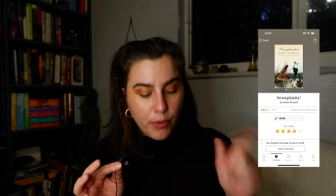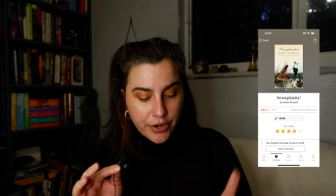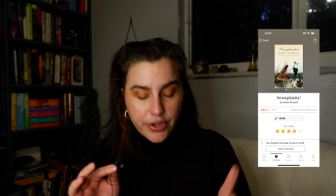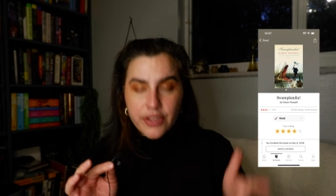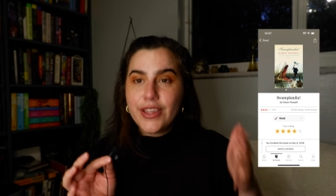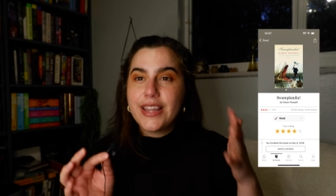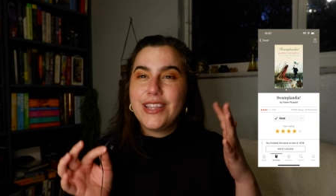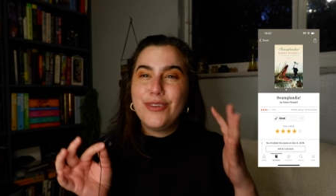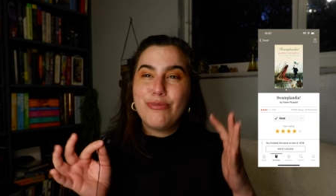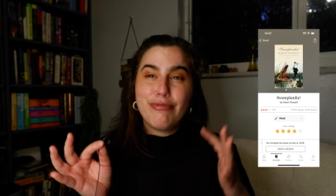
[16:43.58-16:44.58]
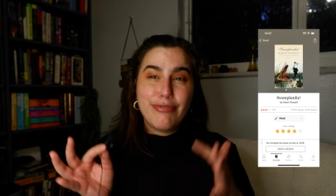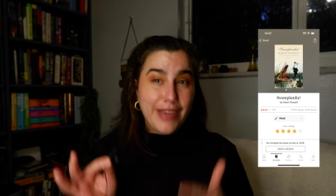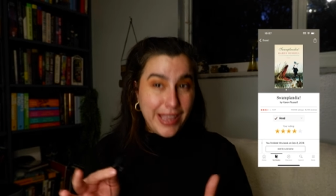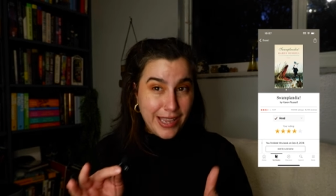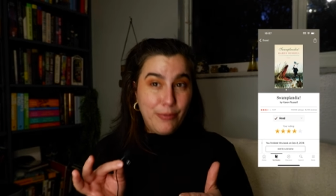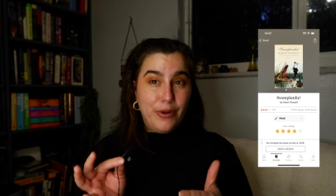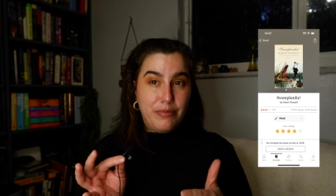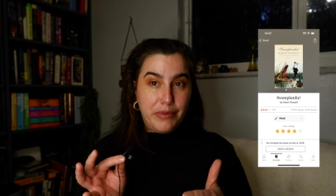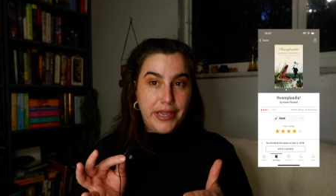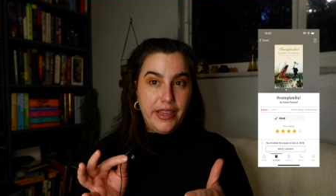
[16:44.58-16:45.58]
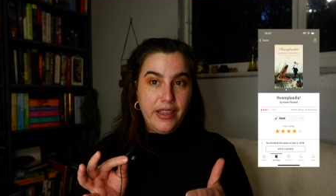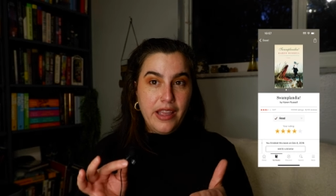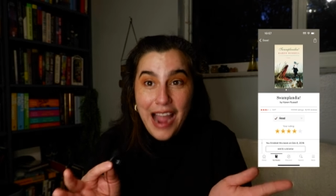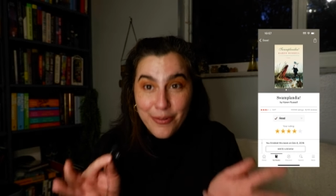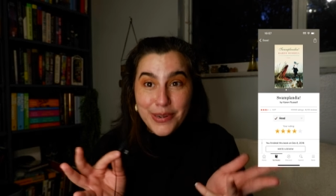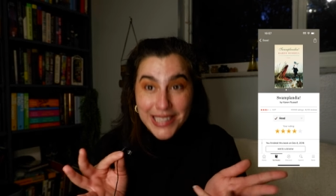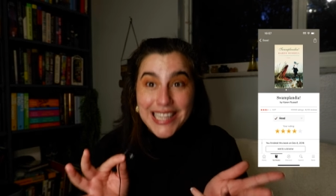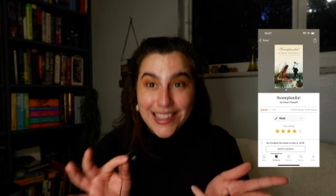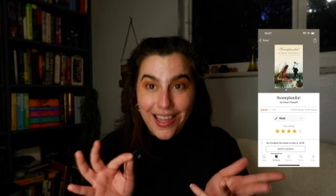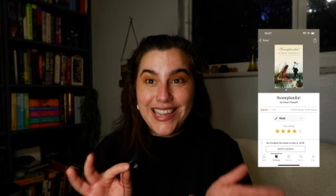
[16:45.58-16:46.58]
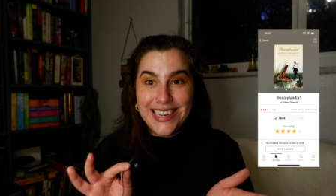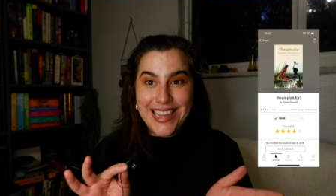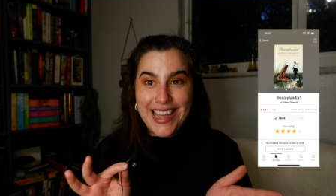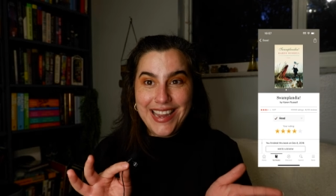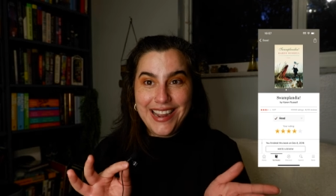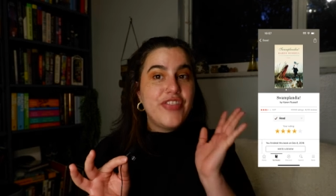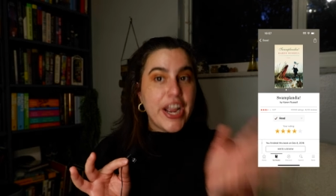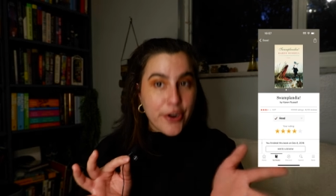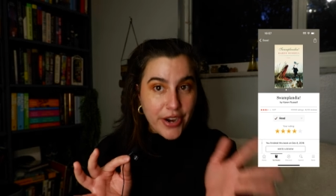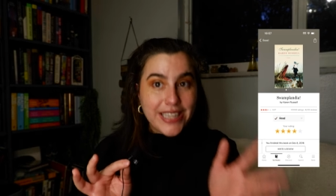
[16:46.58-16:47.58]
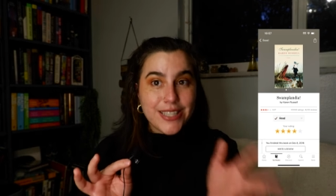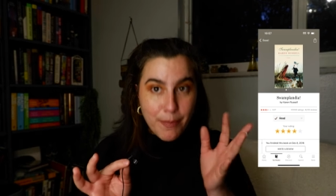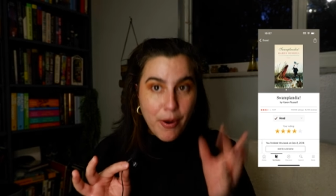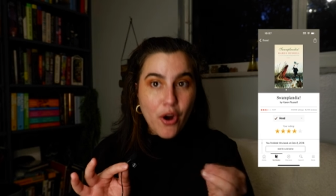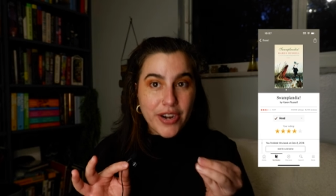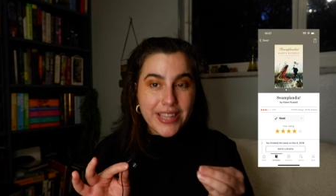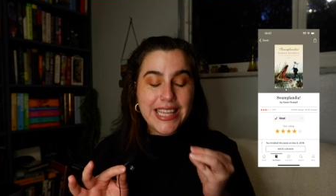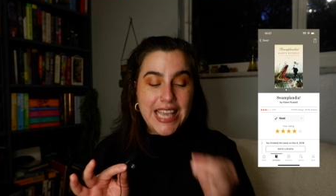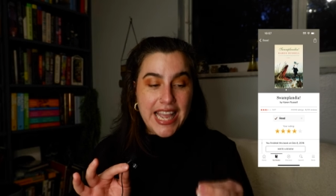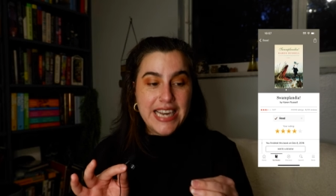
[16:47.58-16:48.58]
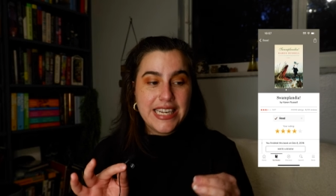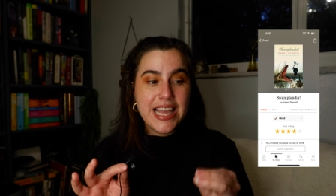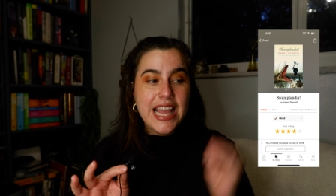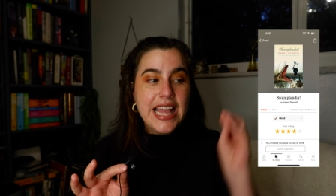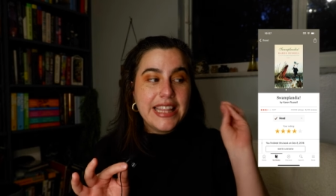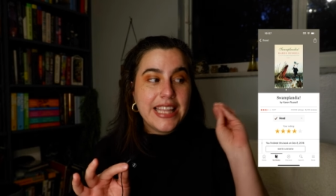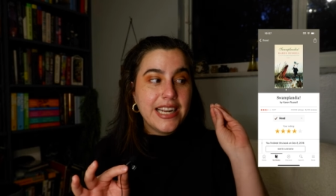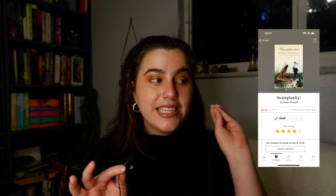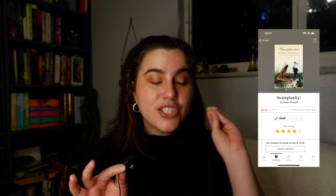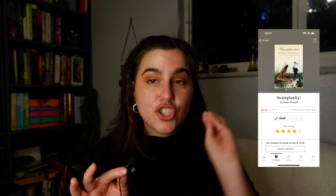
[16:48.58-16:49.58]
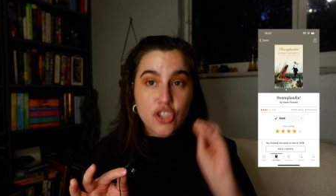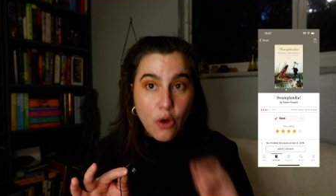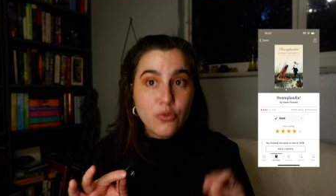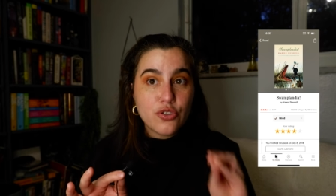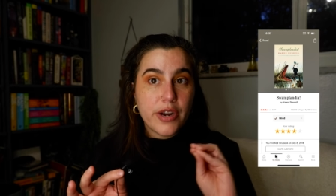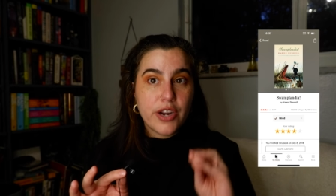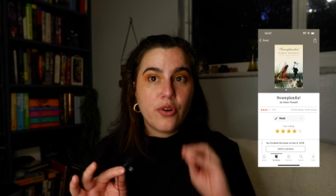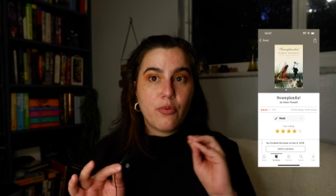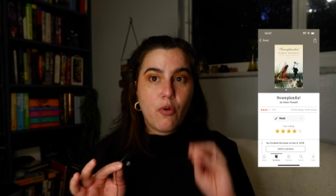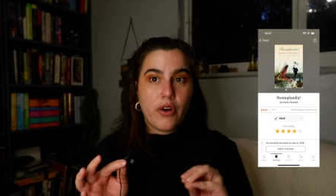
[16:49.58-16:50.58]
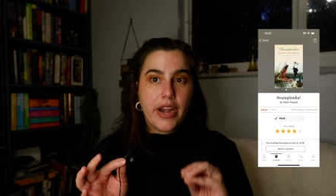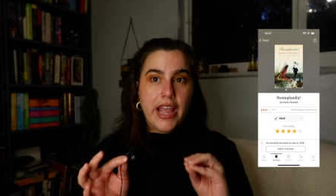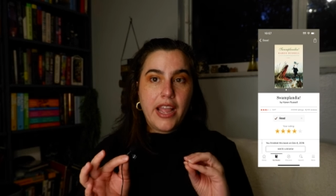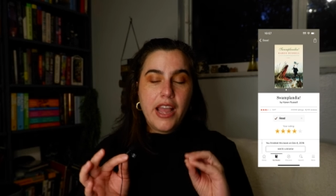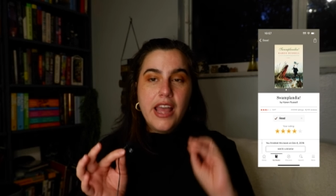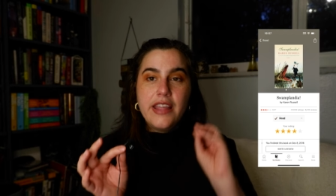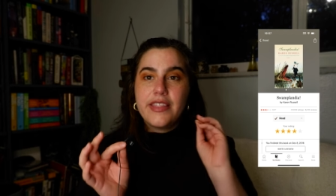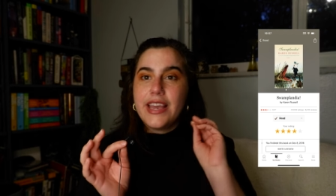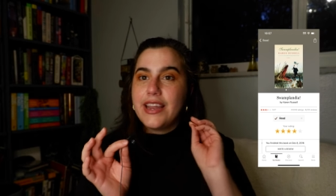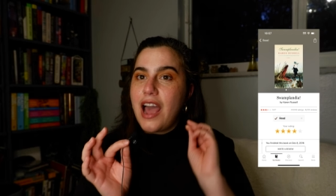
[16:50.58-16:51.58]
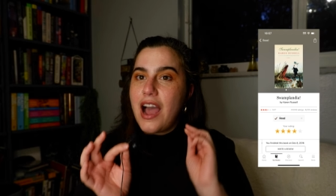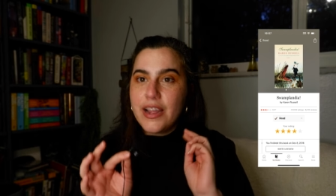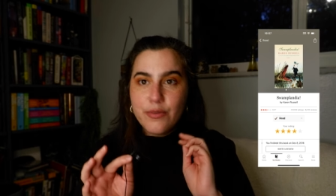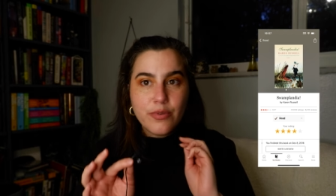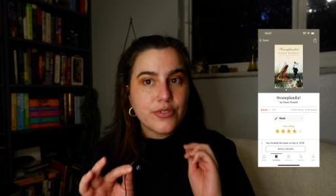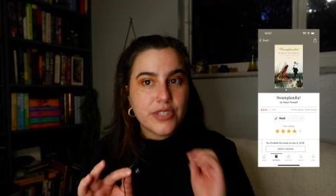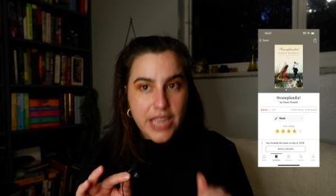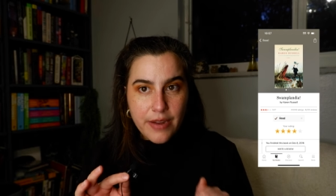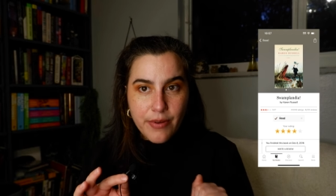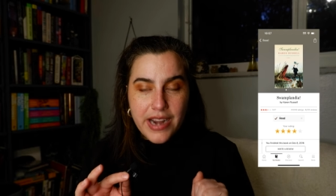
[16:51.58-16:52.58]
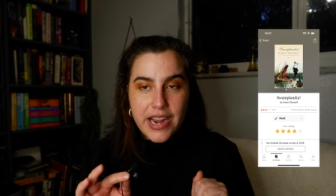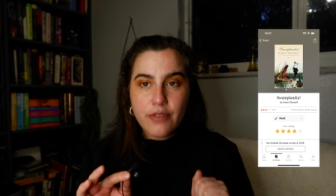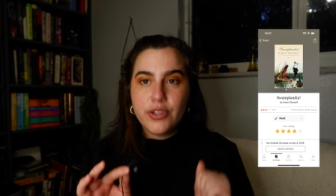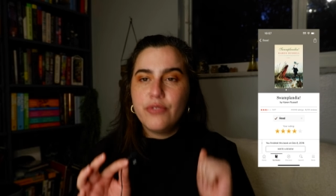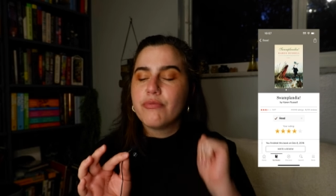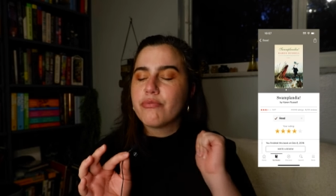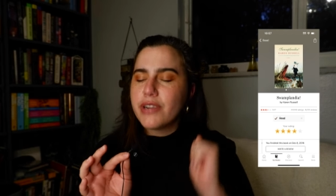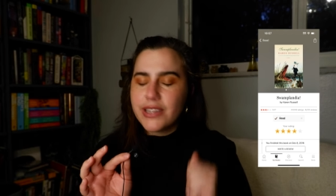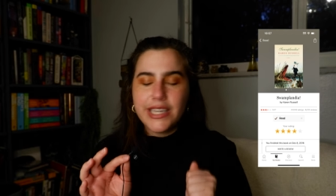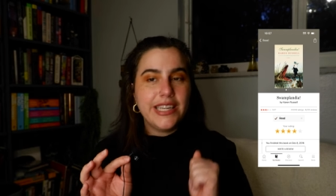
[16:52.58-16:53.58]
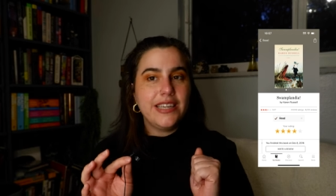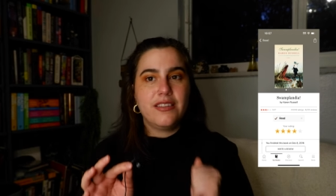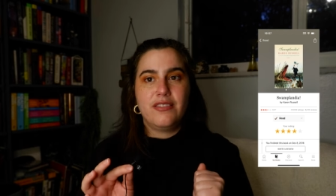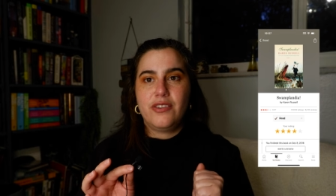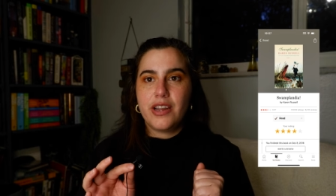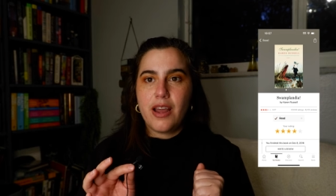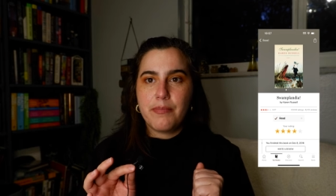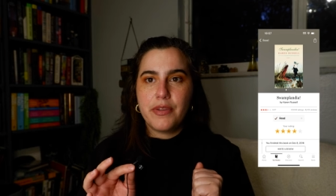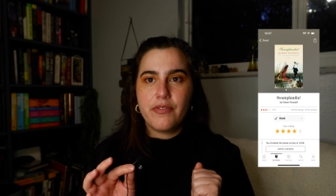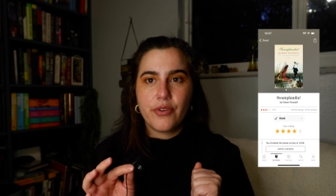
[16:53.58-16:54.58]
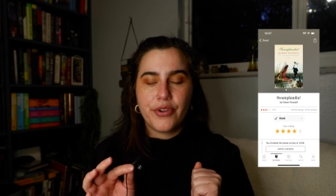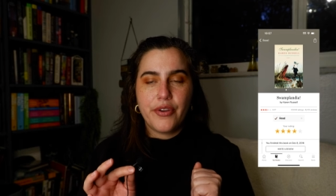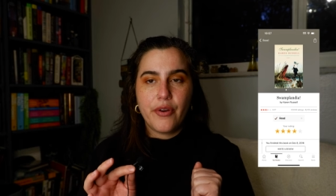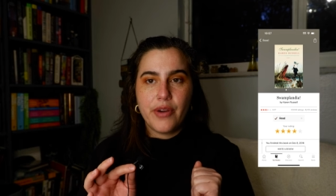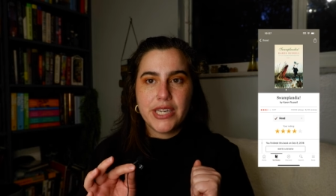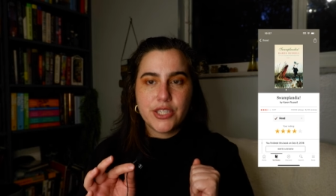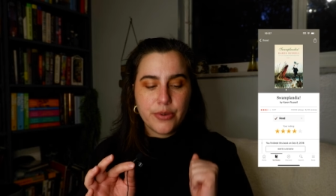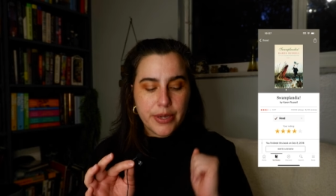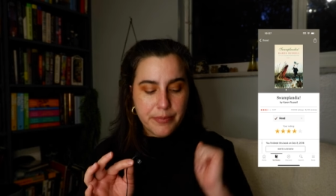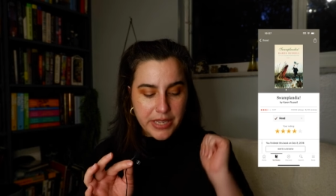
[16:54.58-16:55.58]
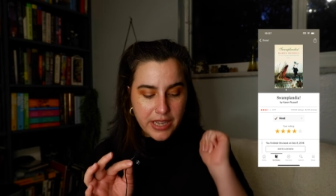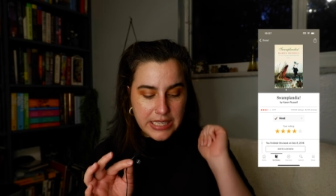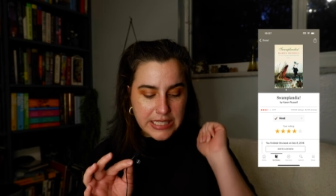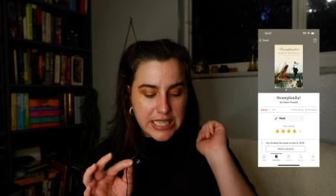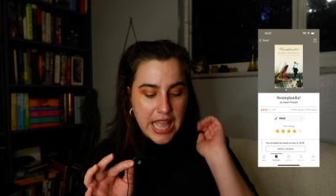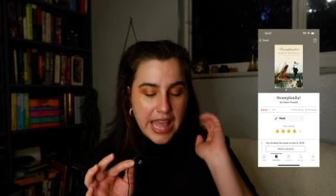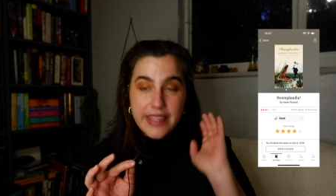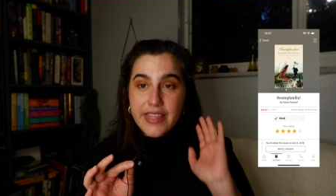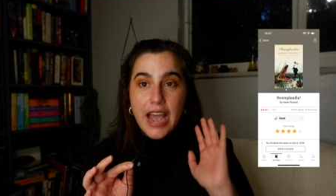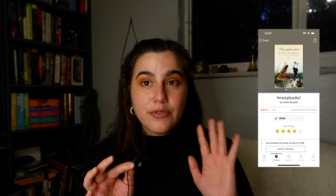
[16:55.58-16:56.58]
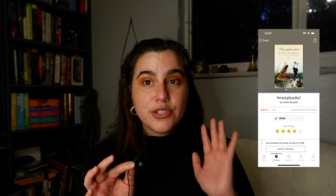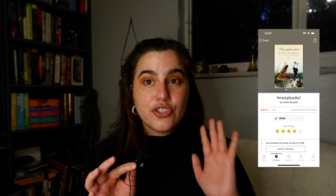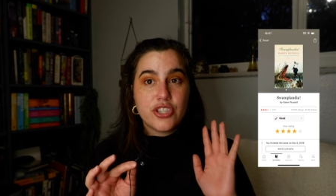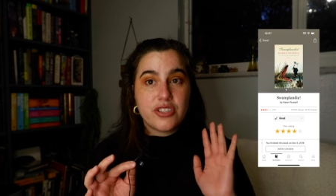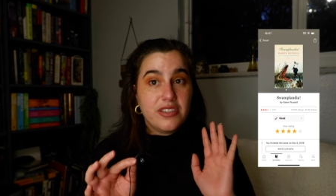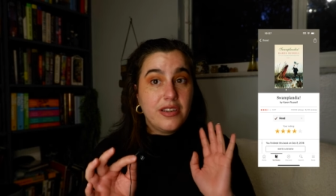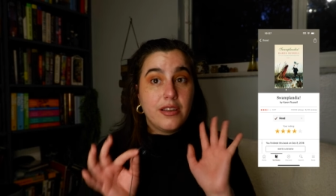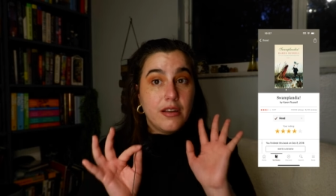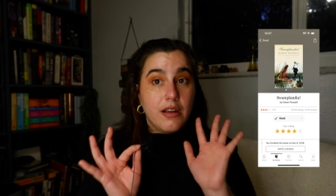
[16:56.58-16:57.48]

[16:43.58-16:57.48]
weirder than you think it would be. I really liked it. There is a part at the end that is so trigger warning that I will say right now, you really need to look it up before you go into it, because that was just...